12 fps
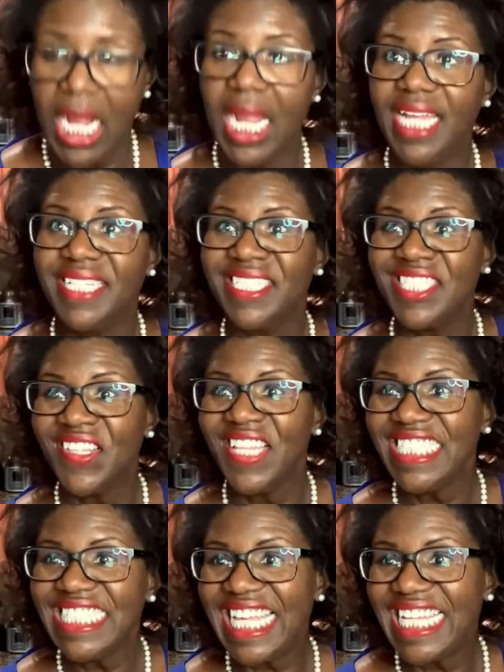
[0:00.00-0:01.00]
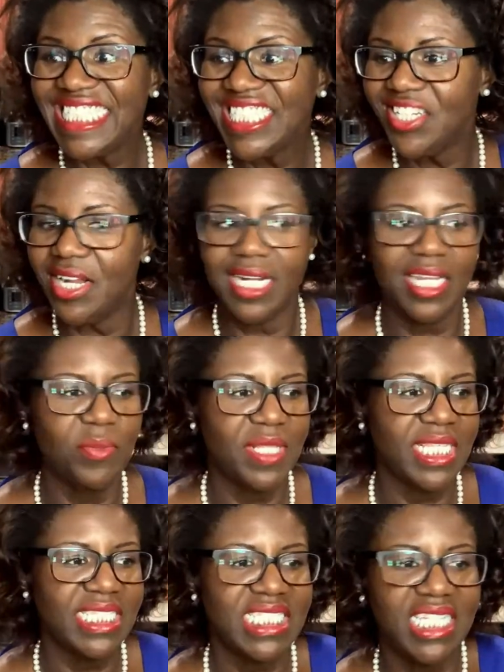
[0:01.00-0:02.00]
All right, so let's get started
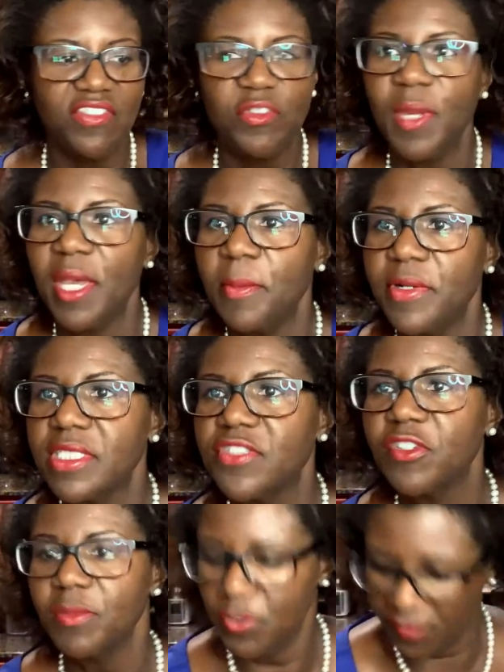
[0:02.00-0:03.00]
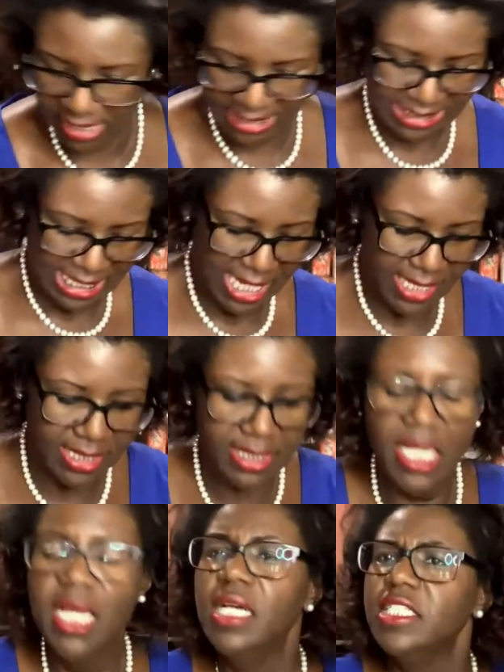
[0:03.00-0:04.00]
with the stuffed peppers for moving in
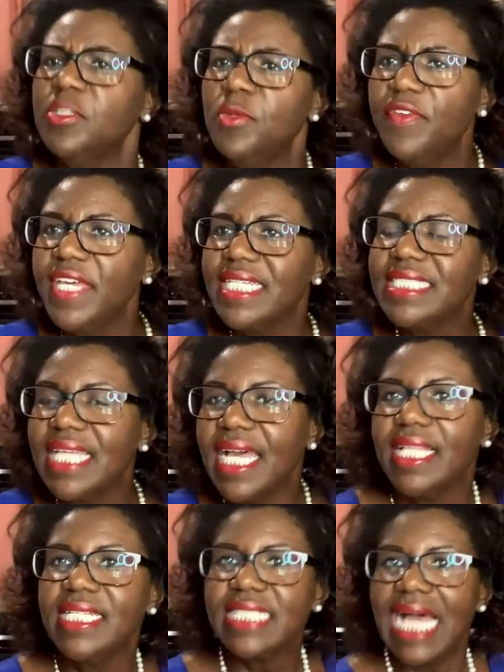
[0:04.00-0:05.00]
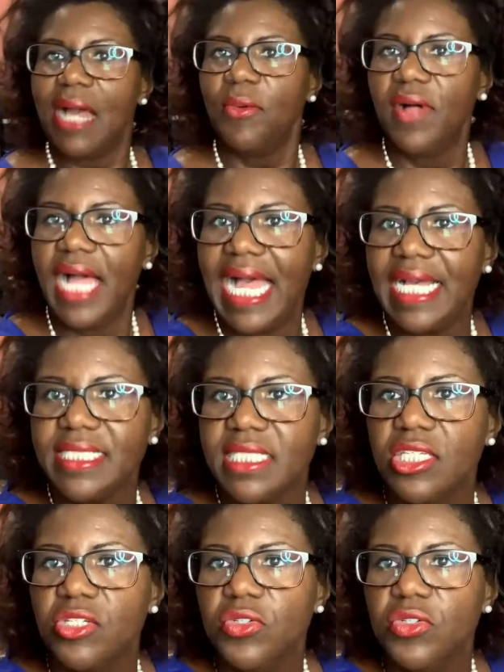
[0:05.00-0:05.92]
silence. So, moving in silence, I will ask